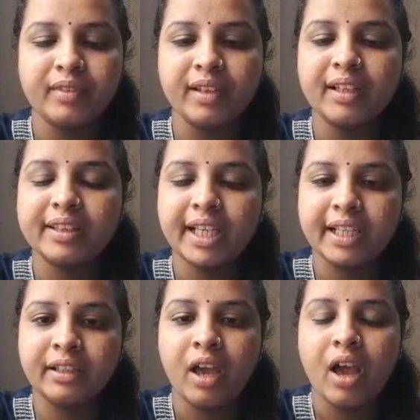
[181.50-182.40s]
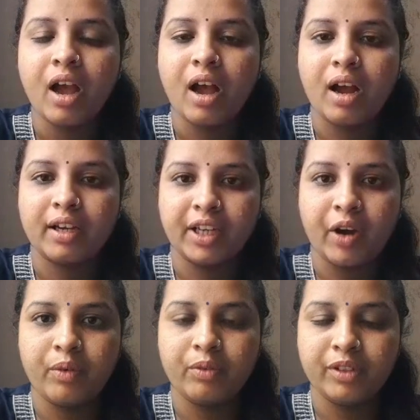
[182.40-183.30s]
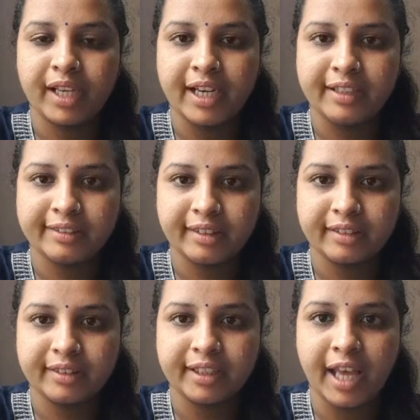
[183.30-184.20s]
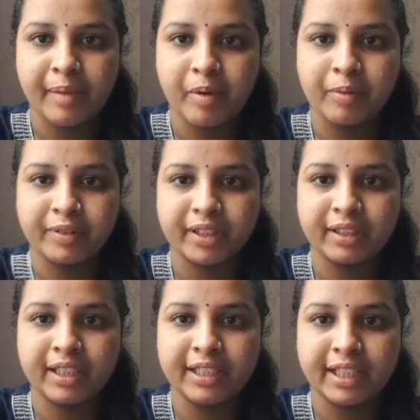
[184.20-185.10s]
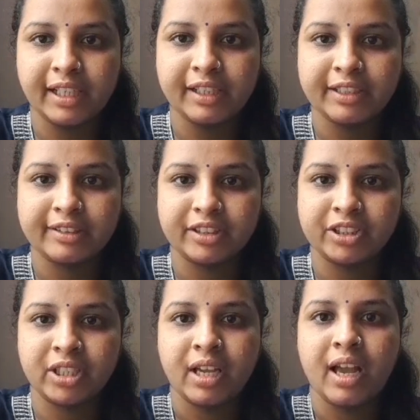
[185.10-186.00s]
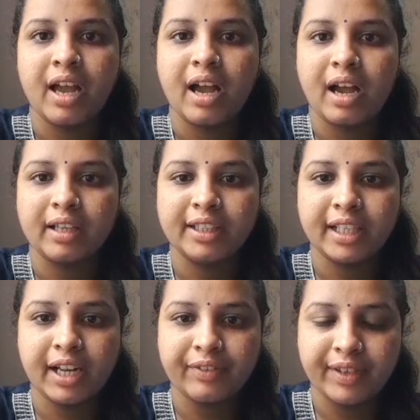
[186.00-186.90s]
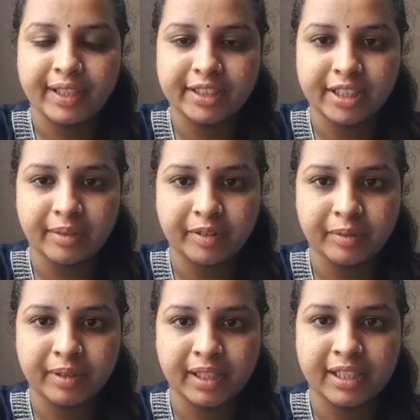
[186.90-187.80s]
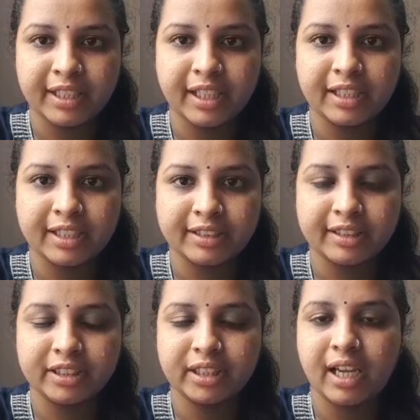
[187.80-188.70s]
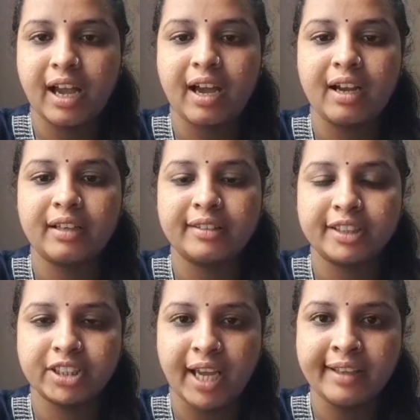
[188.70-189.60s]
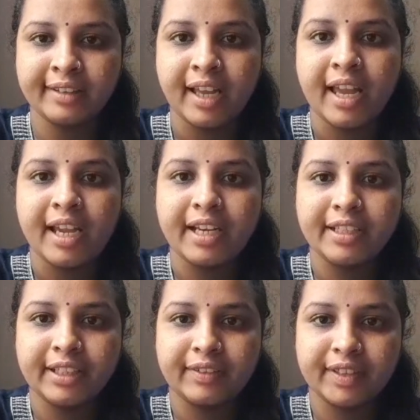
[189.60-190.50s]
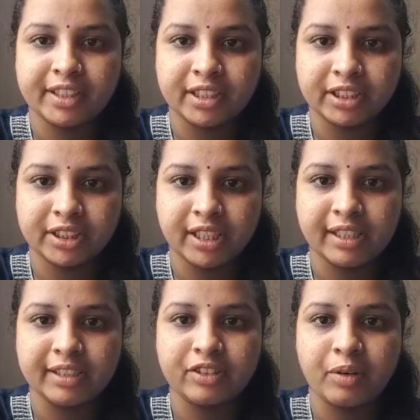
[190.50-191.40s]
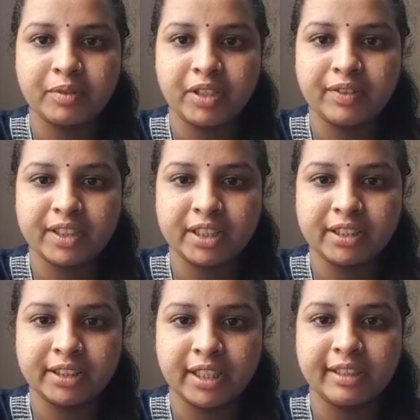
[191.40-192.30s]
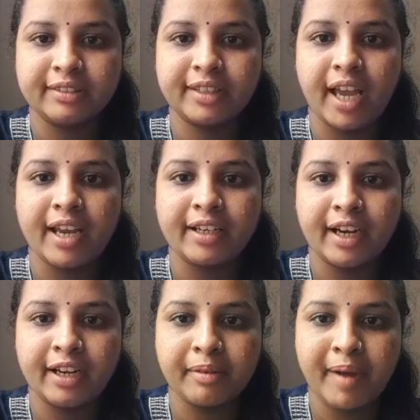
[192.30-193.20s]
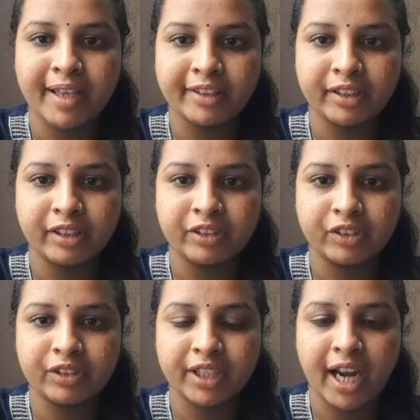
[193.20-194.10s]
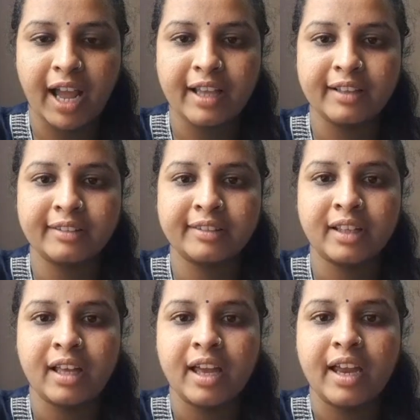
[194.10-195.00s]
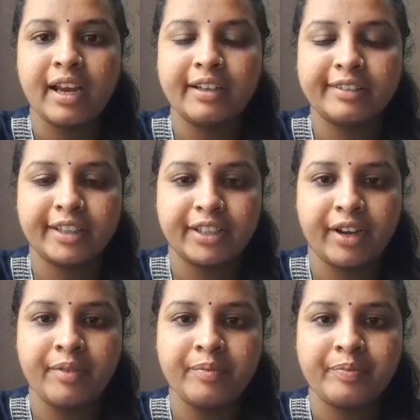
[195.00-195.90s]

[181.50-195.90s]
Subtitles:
Then now we can discuss the type of the clinical research. There are various types of the clinical research, such as interventional studies, observational studies, and randomized control trials, etc.